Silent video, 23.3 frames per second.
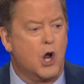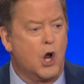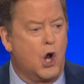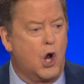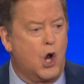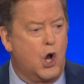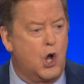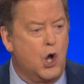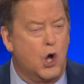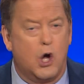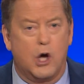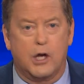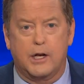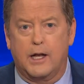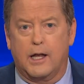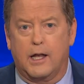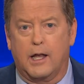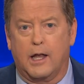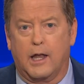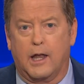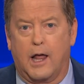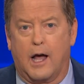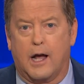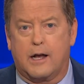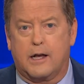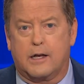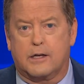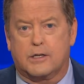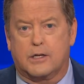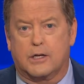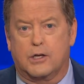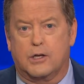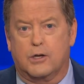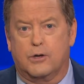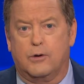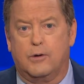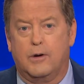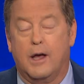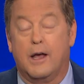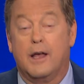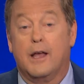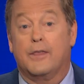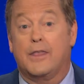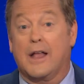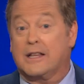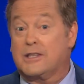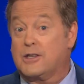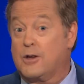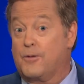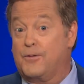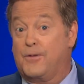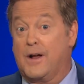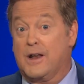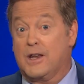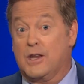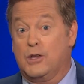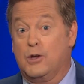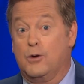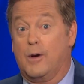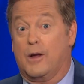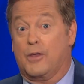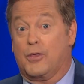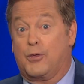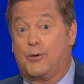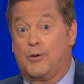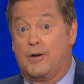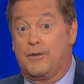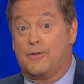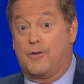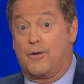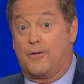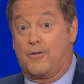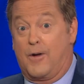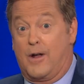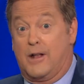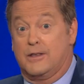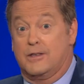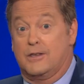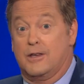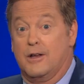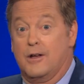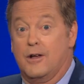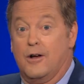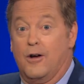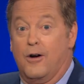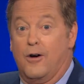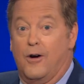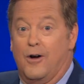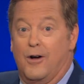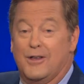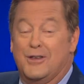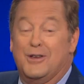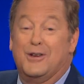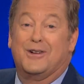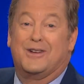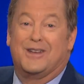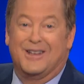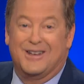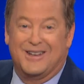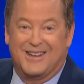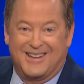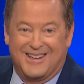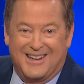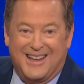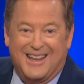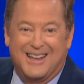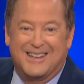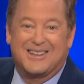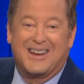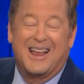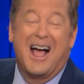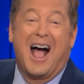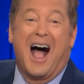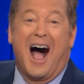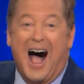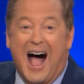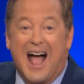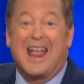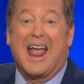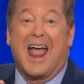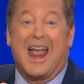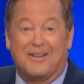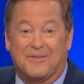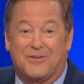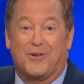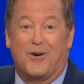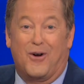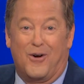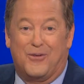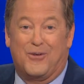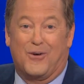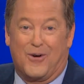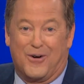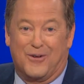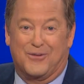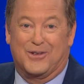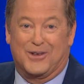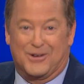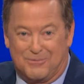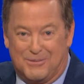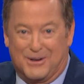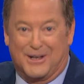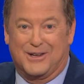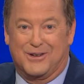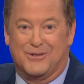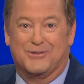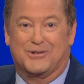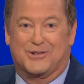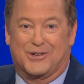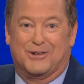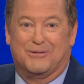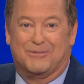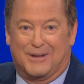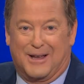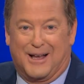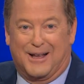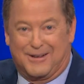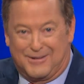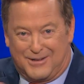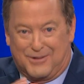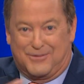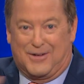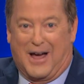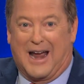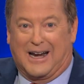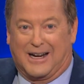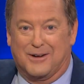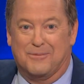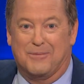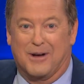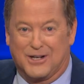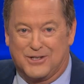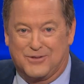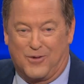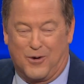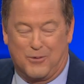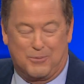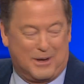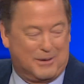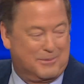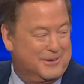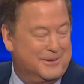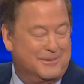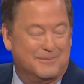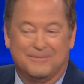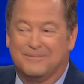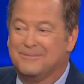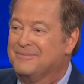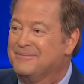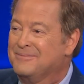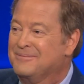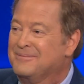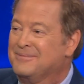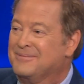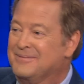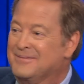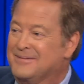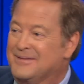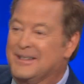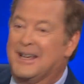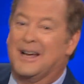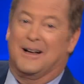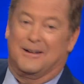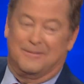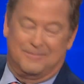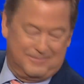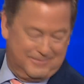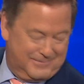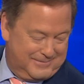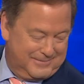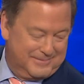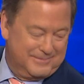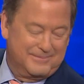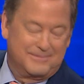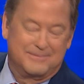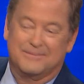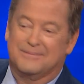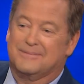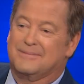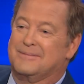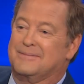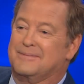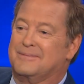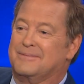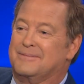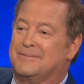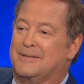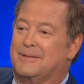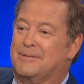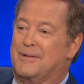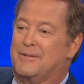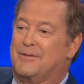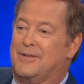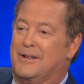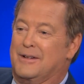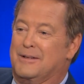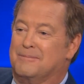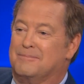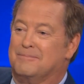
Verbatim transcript: Good luck to you. That's so fun. You and three of your friends, all you can eat. I ate for all four of you, but you should uh, divide it amongst four people. Or family members. Yeah. Yeah. It'll be fun.